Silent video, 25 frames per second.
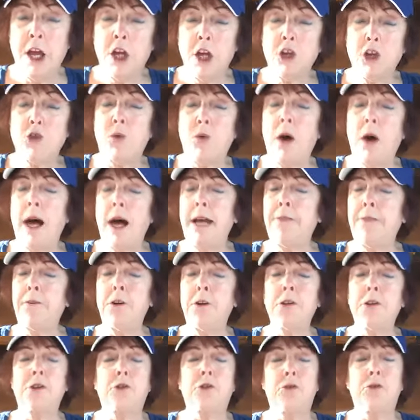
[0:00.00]

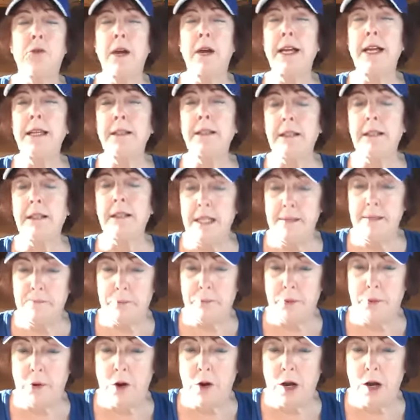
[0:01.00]
Driver greatly
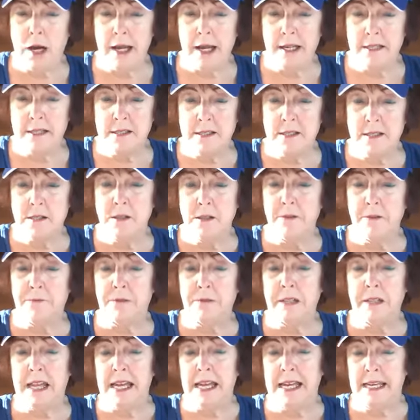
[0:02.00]
prized the
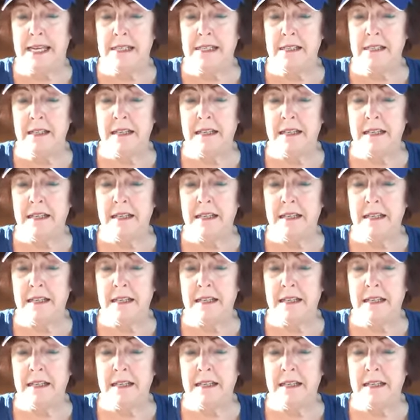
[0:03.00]
flag